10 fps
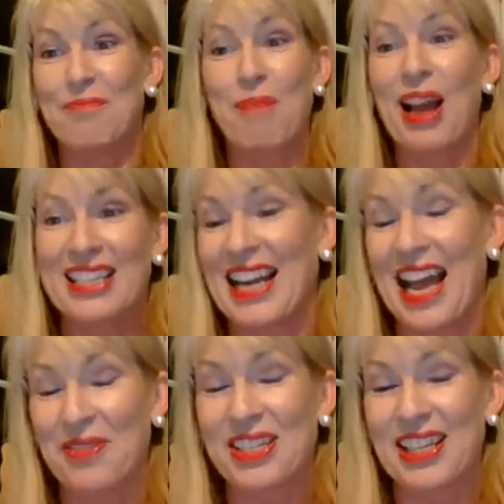party
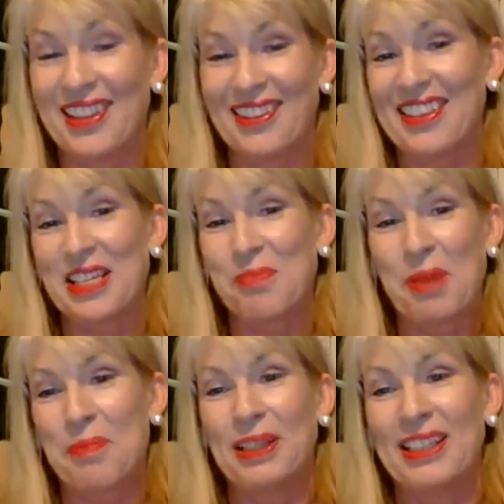lifestyle that these
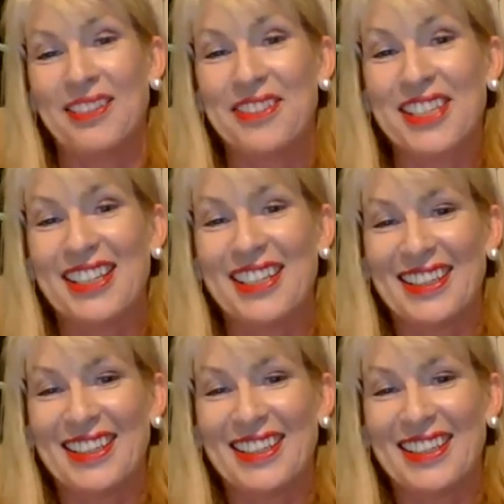people lived.